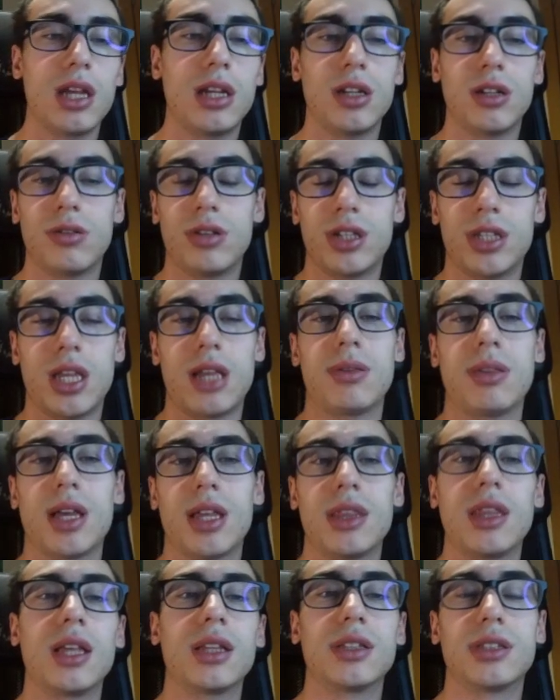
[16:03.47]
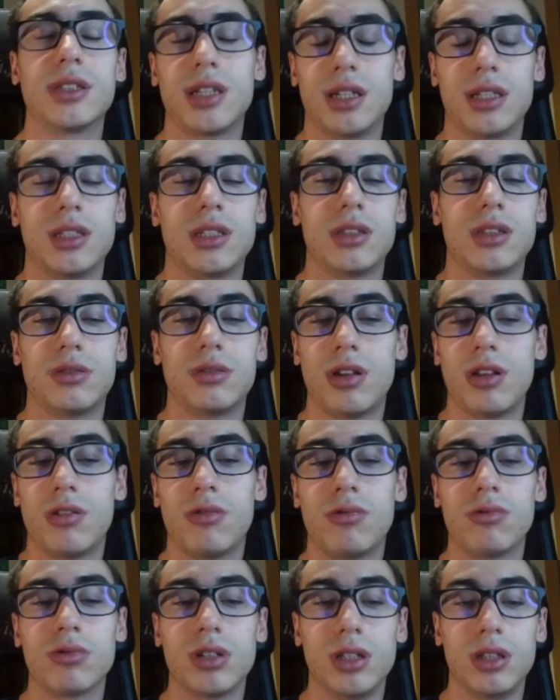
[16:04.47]
it's not the same that sends
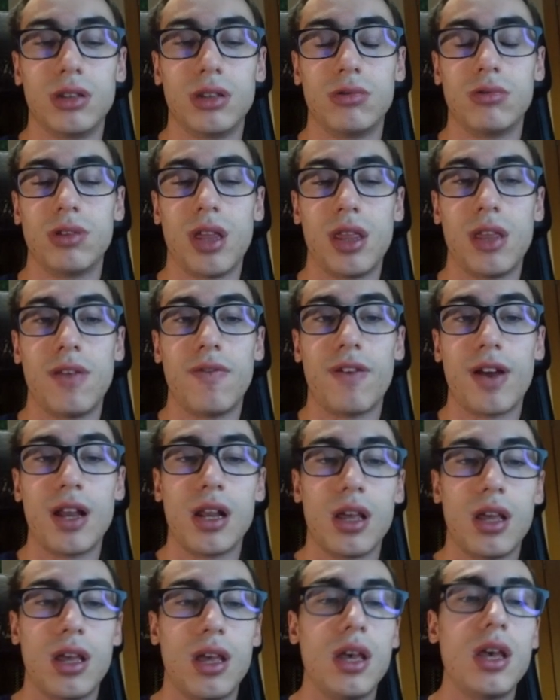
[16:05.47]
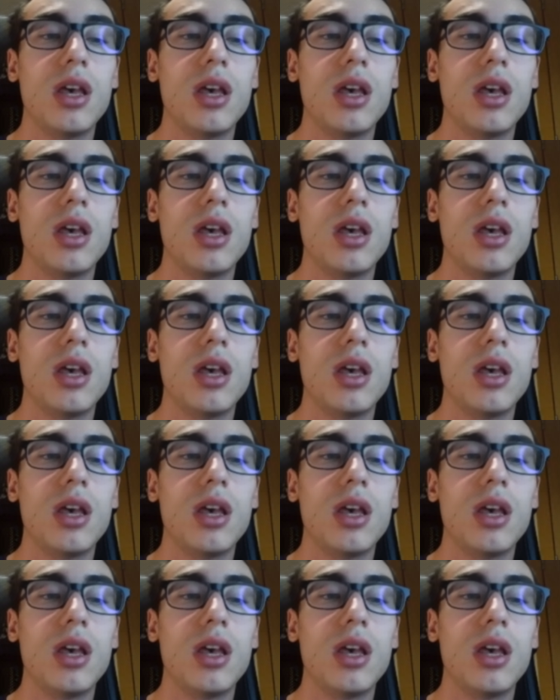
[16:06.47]
trade rooks into the d file.